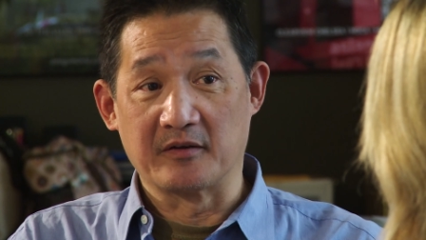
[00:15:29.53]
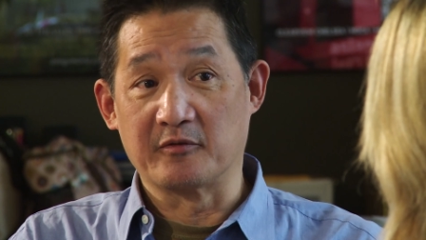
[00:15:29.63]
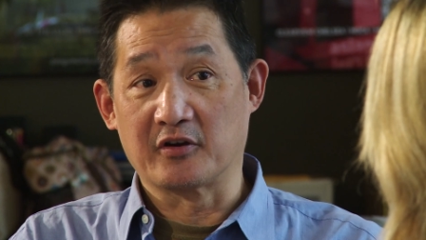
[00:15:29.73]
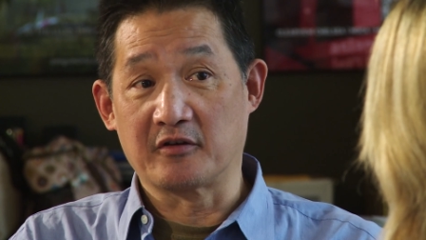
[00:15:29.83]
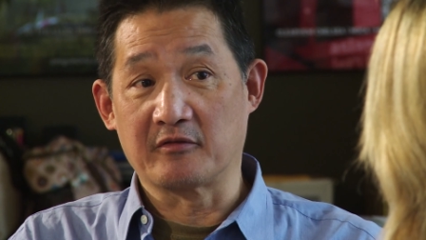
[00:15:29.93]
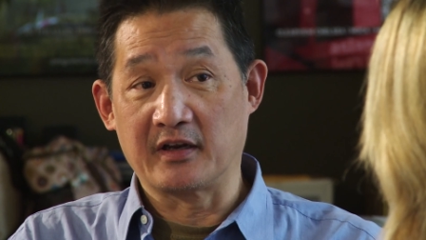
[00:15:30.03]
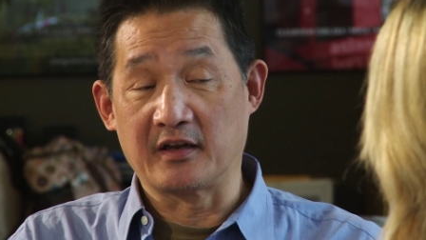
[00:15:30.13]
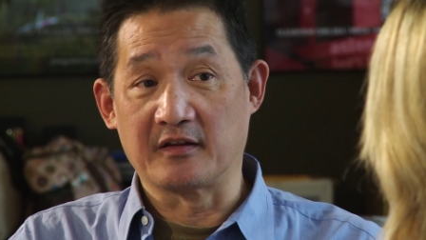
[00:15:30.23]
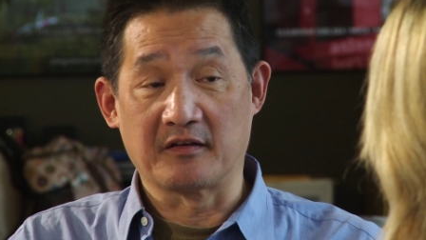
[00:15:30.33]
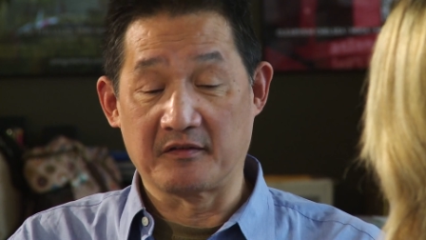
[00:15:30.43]
We're
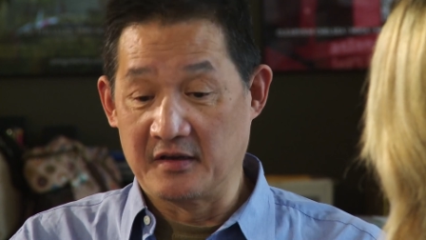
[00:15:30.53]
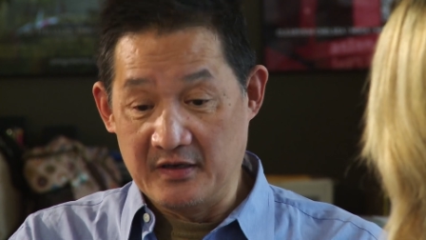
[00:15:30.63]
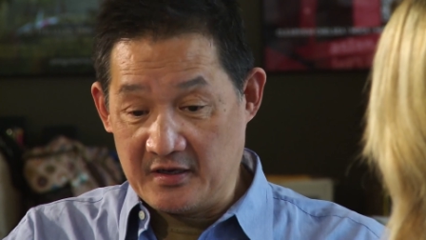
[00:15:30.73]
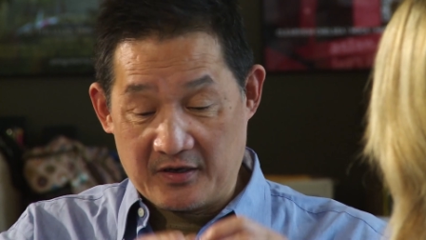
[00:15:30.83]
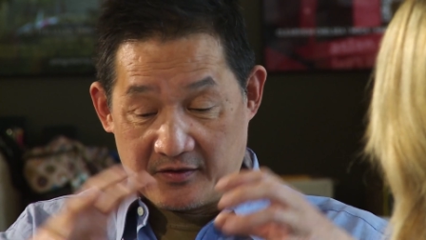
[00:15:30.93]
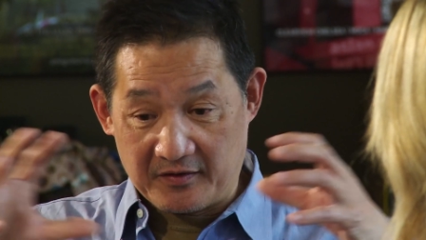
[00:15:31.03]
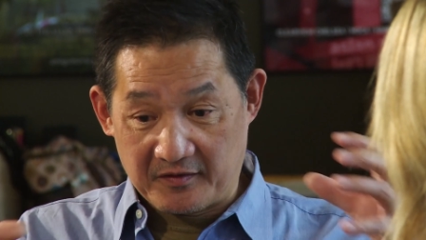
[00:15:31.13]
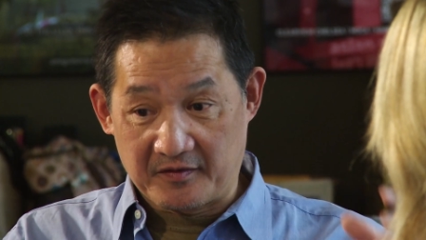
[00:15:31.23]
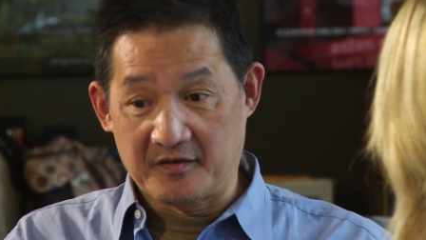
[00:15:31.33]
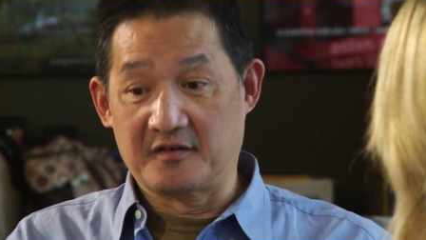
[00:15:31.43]
creating this,
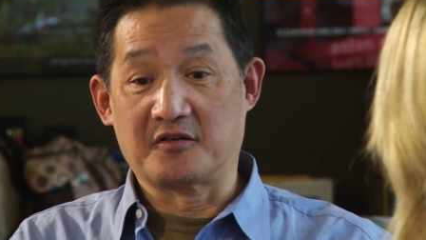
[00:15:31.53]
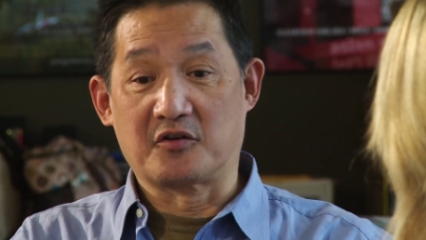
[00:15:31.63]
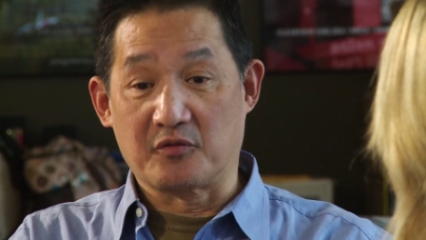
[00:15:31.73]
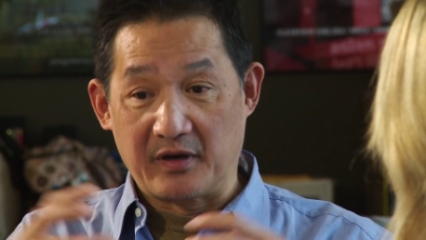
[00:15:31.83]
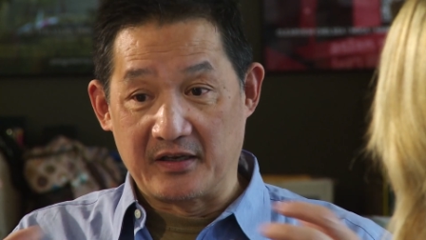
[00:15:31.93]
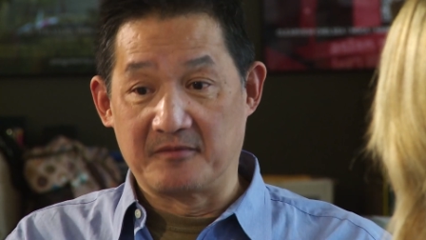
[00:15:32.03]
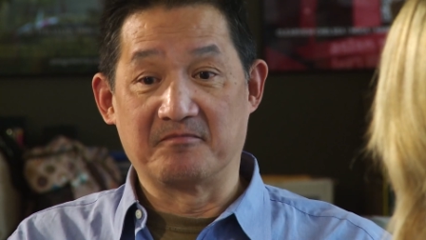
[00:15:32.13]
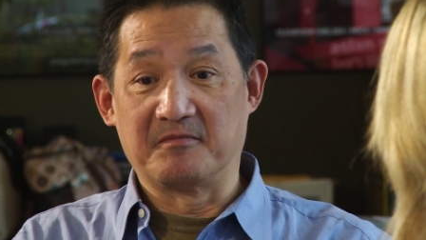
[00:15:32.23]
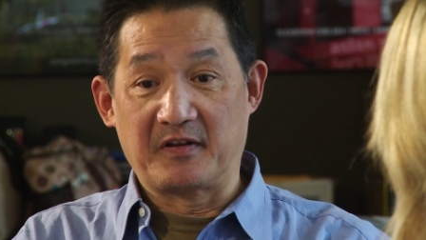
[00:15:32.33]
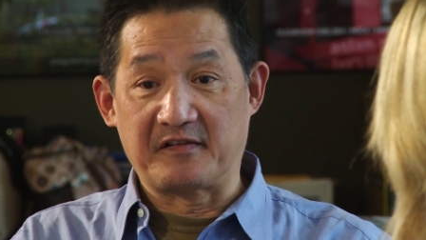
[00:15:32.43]
this great
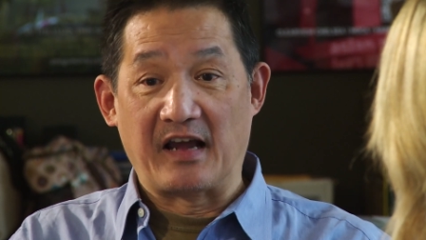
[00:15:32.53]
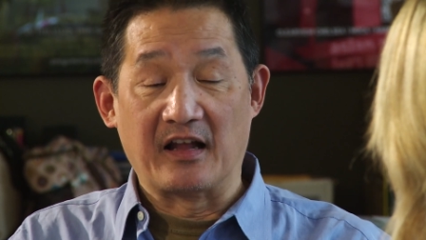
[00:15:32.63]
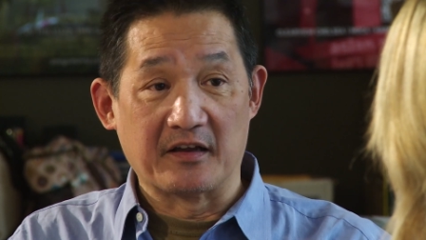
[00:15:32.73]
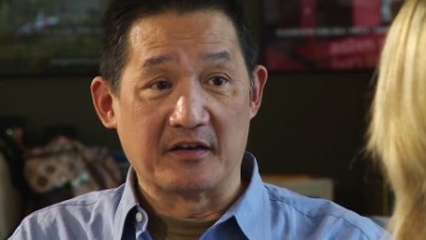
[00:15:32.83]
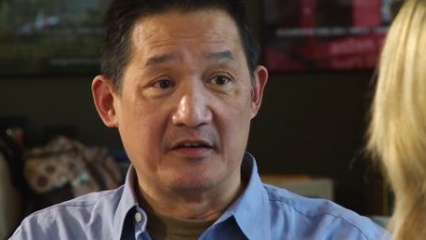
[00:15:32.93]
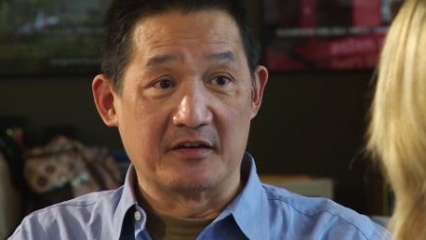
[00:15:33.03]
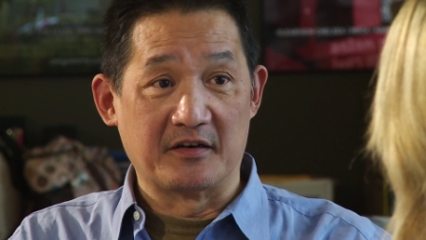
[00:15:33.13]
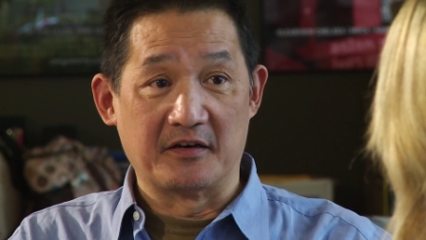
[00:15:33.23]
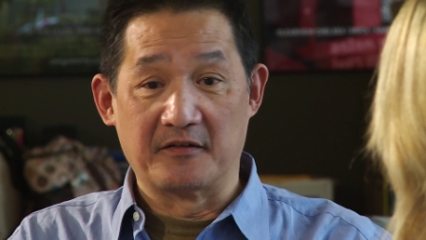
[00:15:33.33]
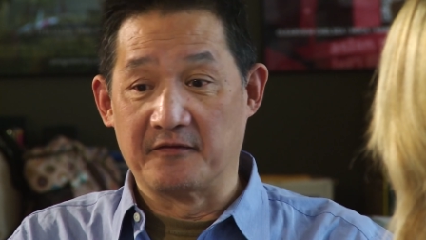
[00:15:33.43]
salad
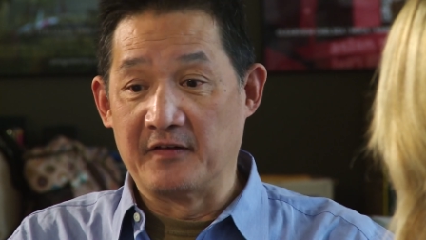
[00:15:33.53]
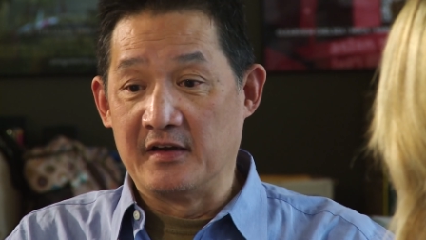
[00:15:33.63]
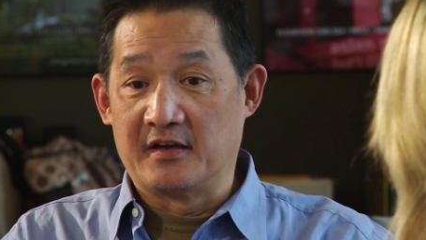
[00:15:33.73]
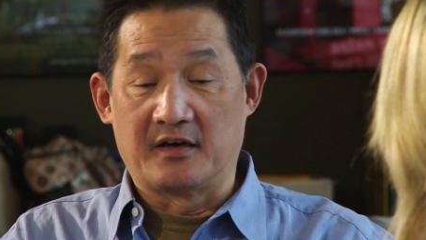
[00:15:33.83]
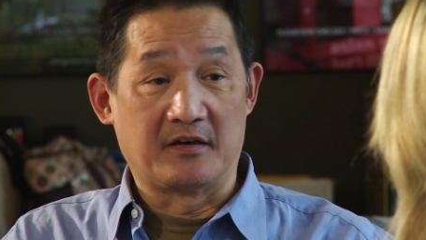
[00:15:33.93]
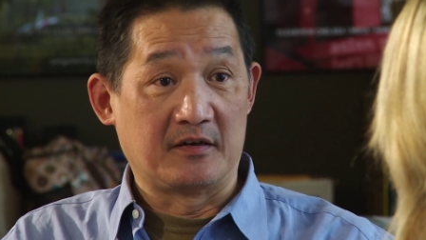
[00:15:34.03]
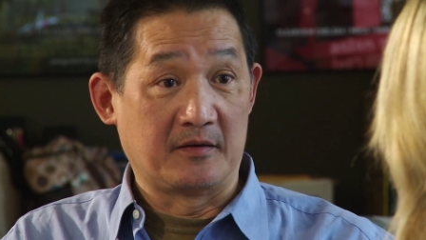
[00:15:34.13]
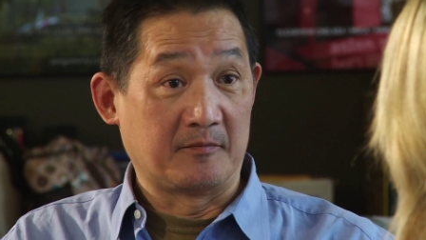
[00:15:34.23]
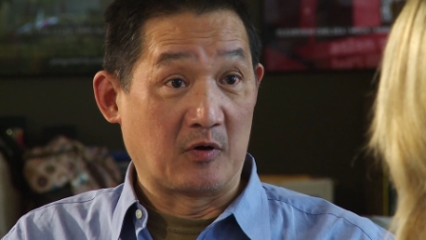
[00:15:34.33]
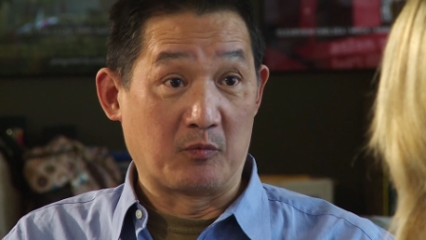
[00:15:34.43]
of um,